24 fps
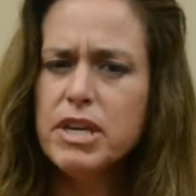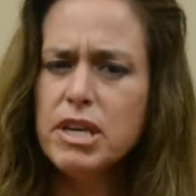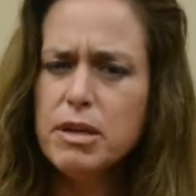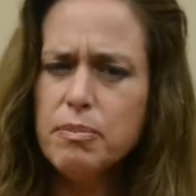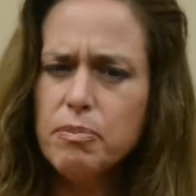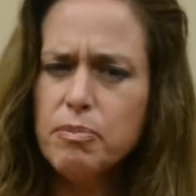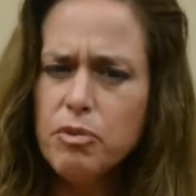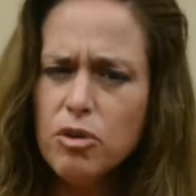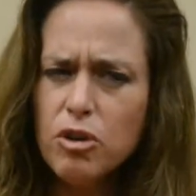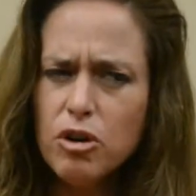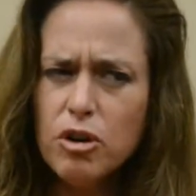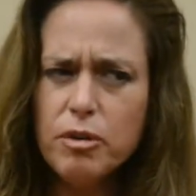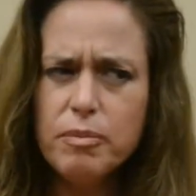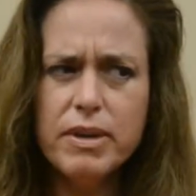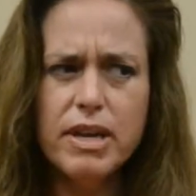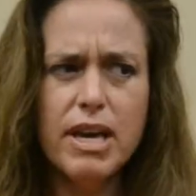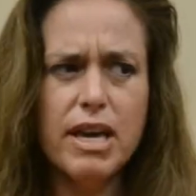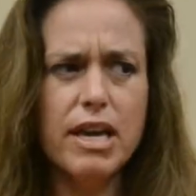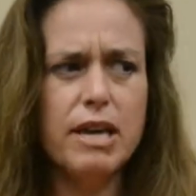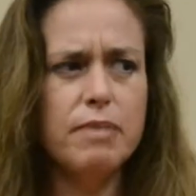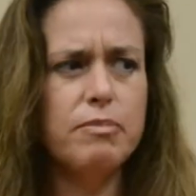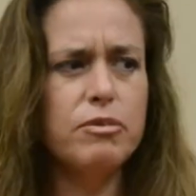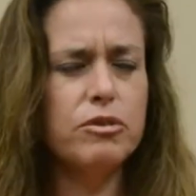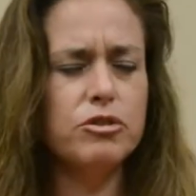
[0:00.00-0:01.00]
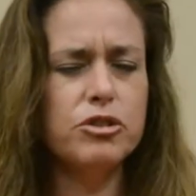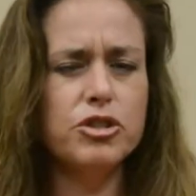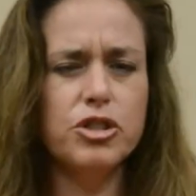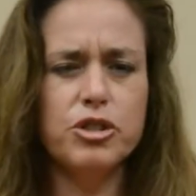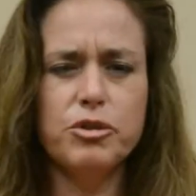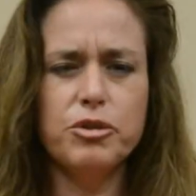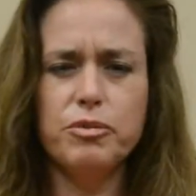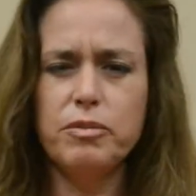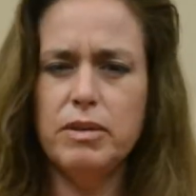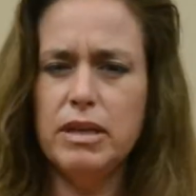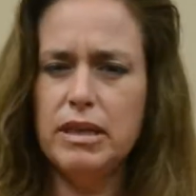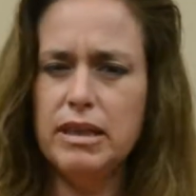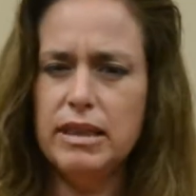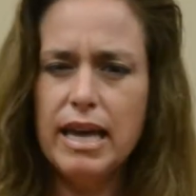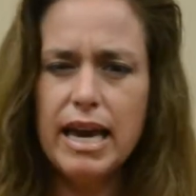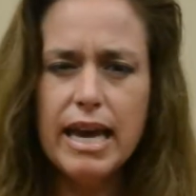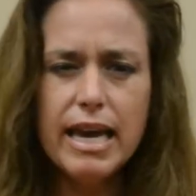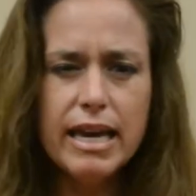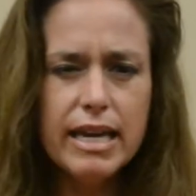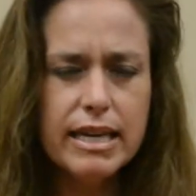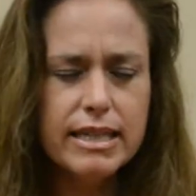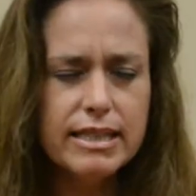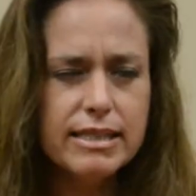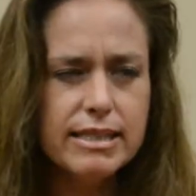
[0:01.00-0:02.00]
People will be able to
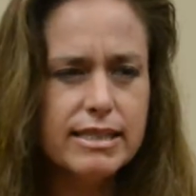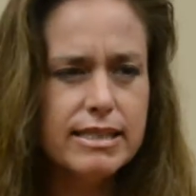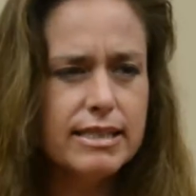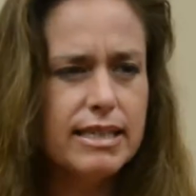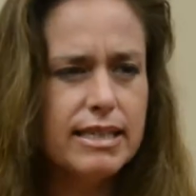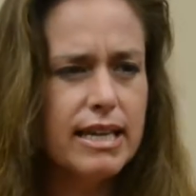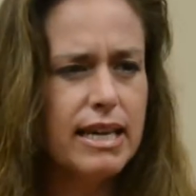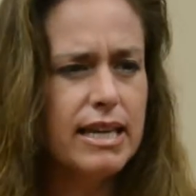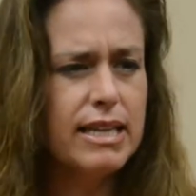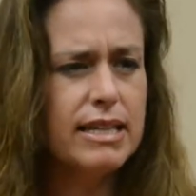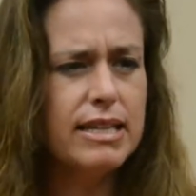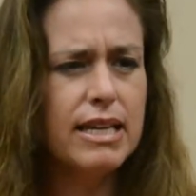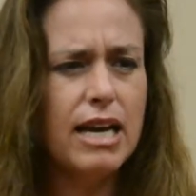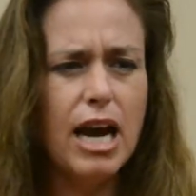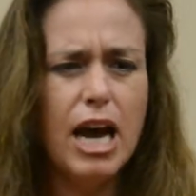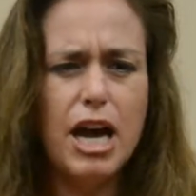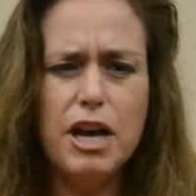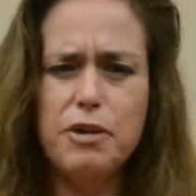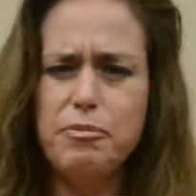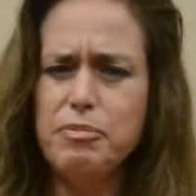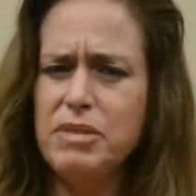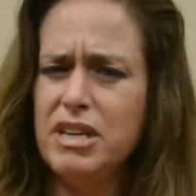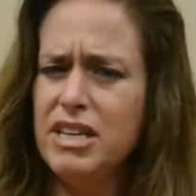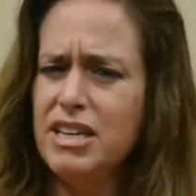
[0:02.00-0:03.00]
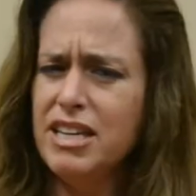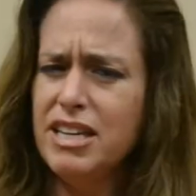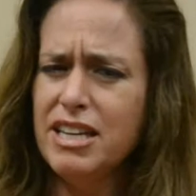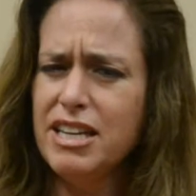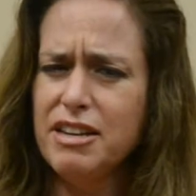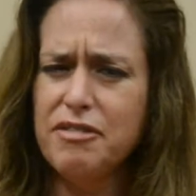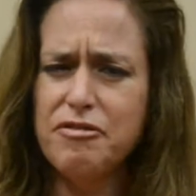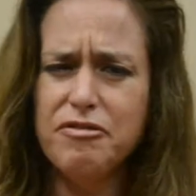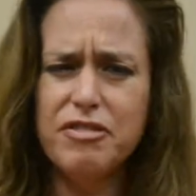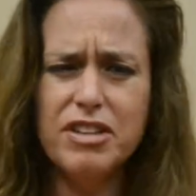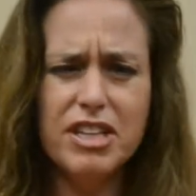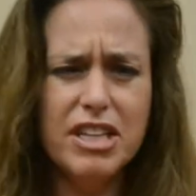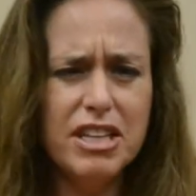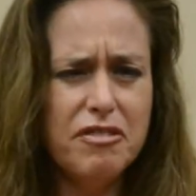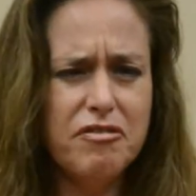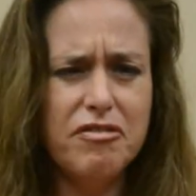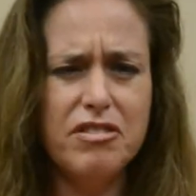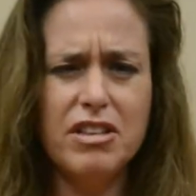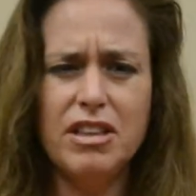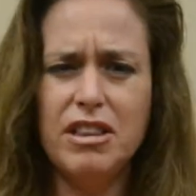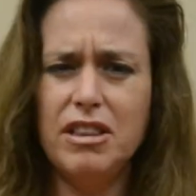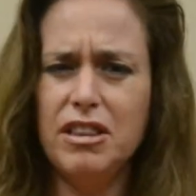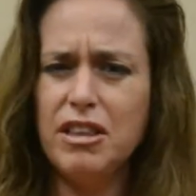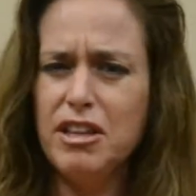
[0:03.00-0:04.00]
relate, and I mean, if
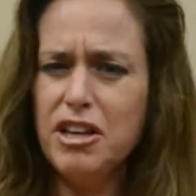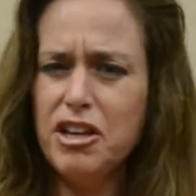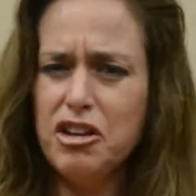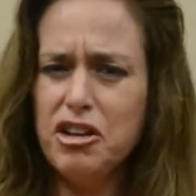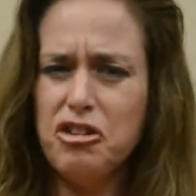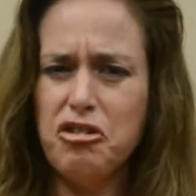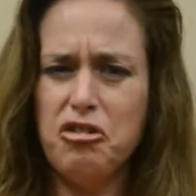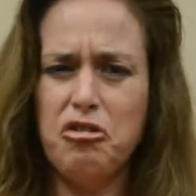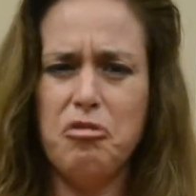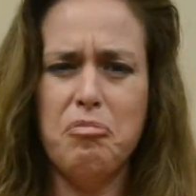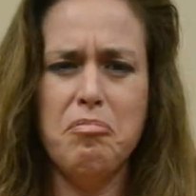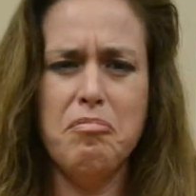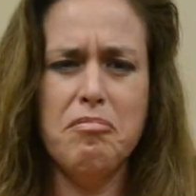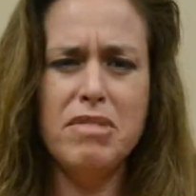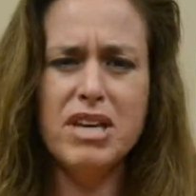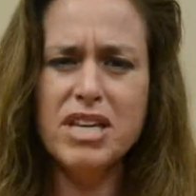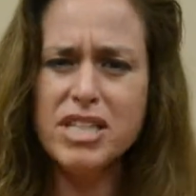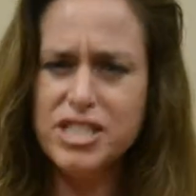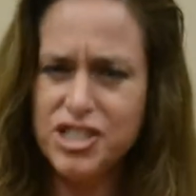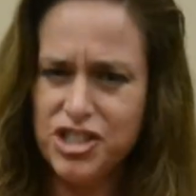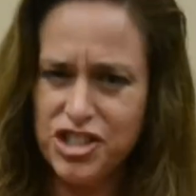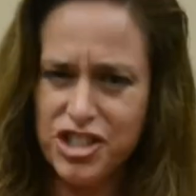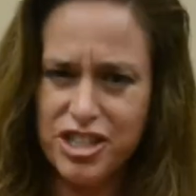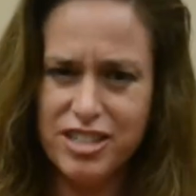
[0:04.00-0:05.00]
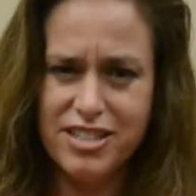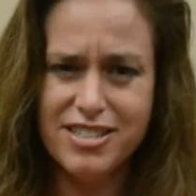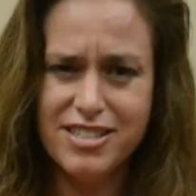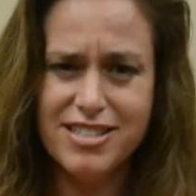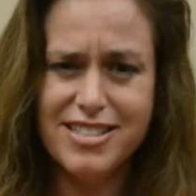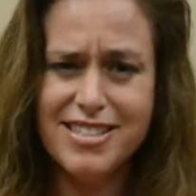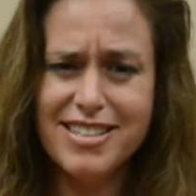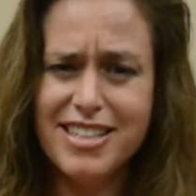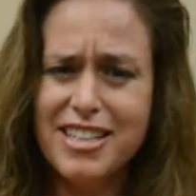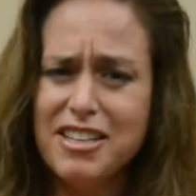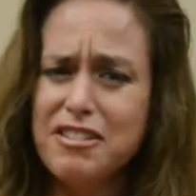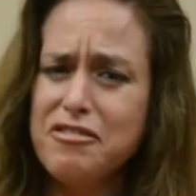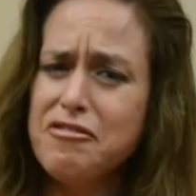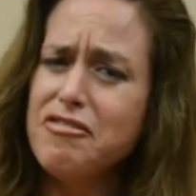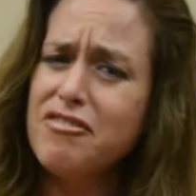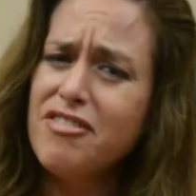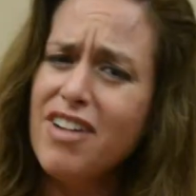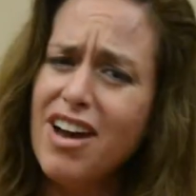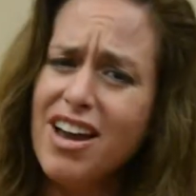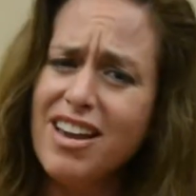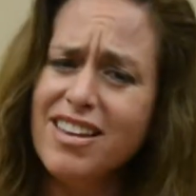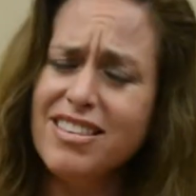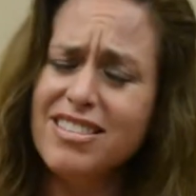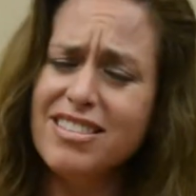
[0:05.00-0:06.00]
even little midgets can
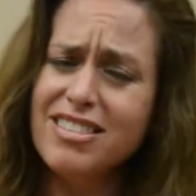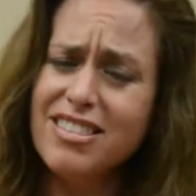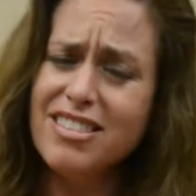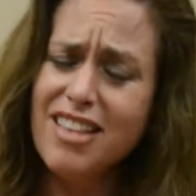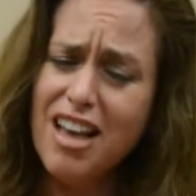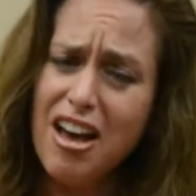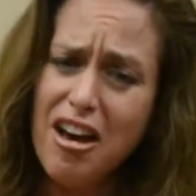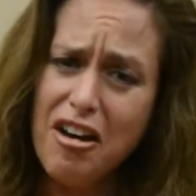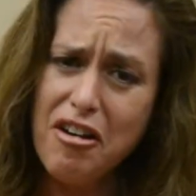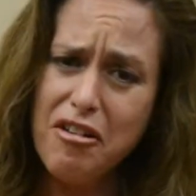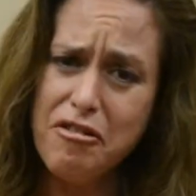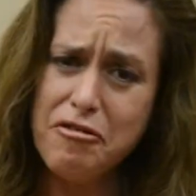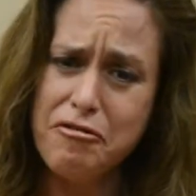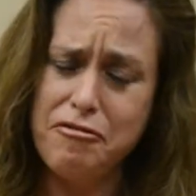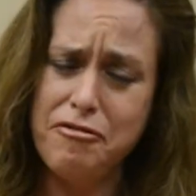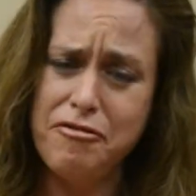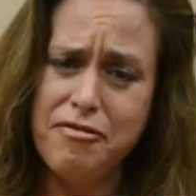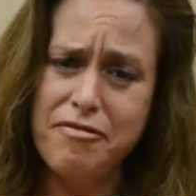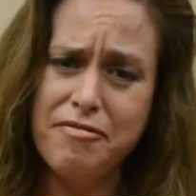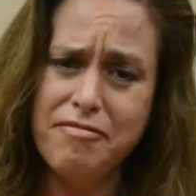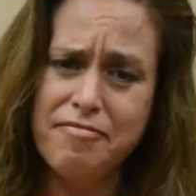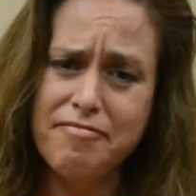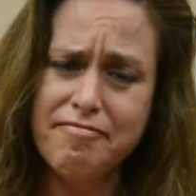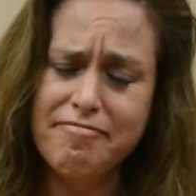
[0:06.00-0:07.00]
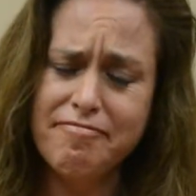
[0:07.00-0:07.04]
find love.